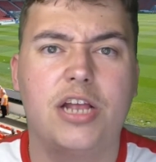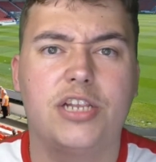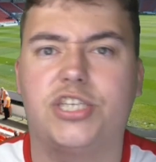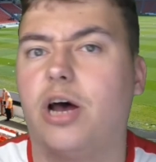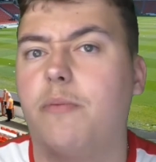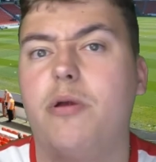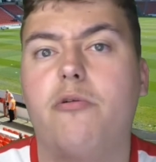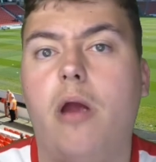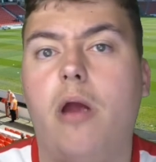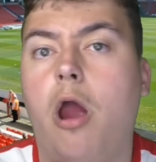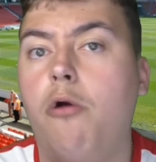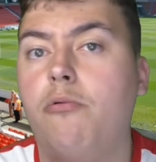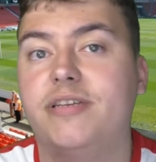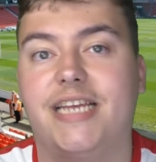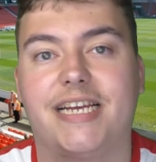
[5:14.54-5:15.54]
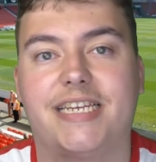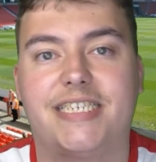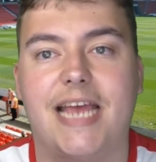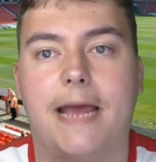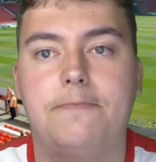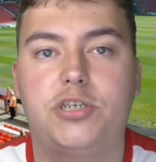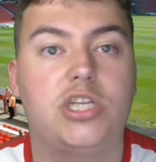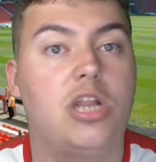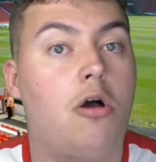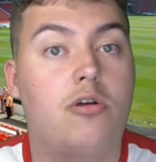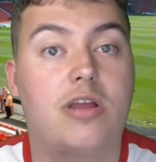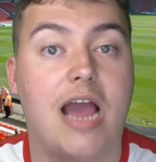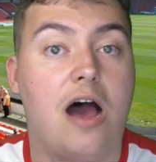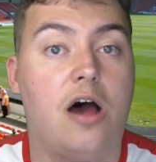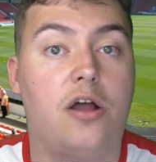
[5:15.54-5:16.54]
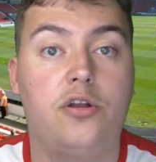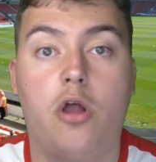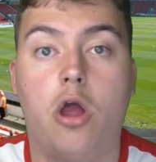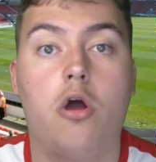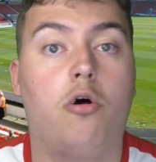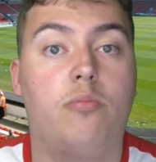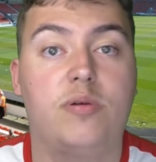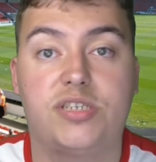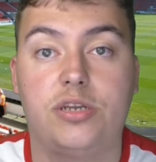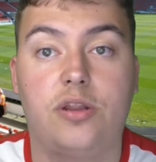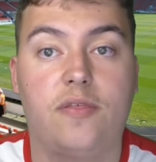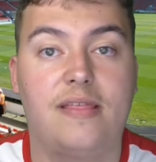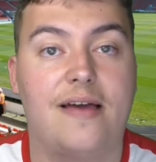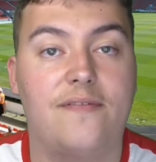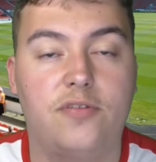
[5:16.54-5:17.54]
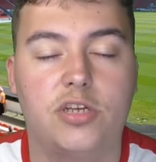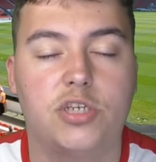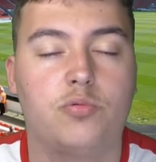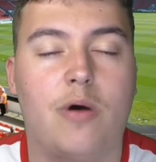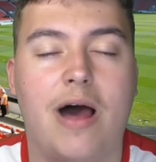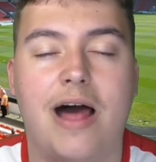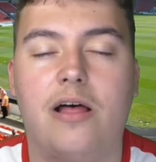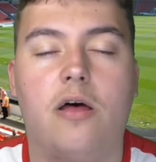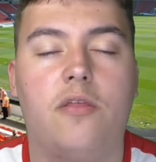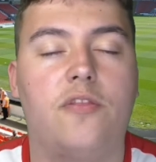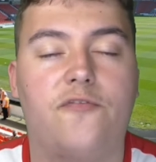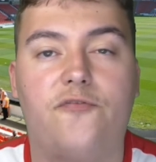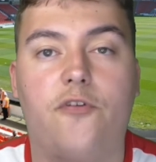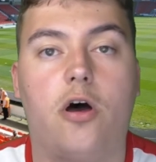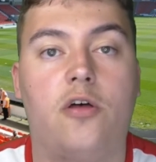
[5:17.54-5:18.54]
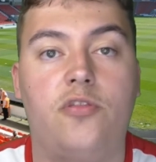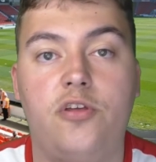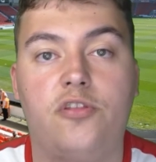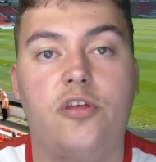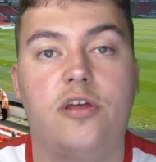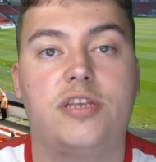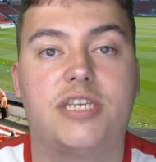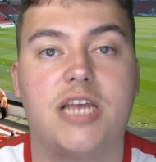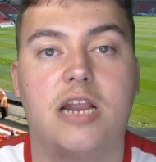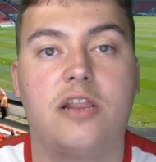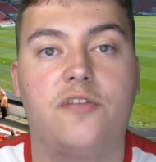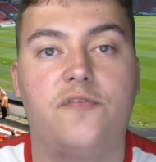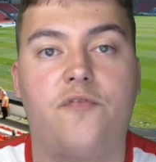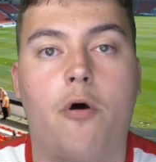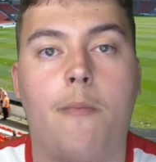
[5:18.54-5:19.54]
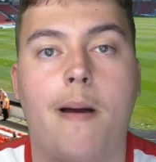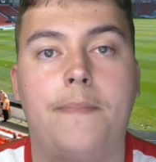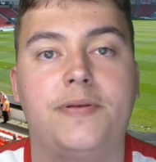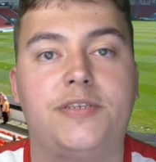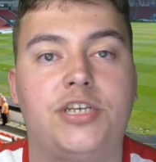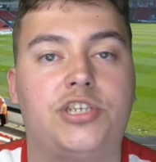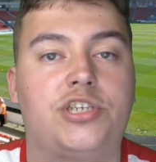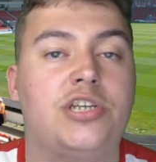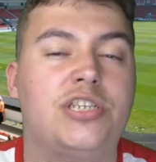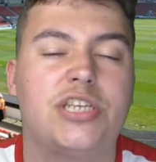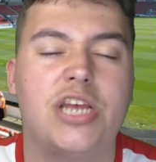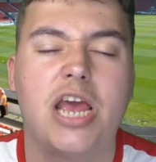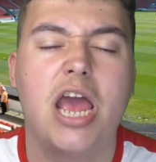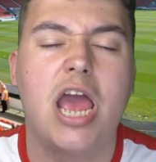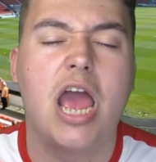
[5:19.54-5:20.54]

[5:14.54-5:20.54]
Tommy Rowe was exceptional. Callum Noyle was another level as well on the fo on the other side of the full-back positions.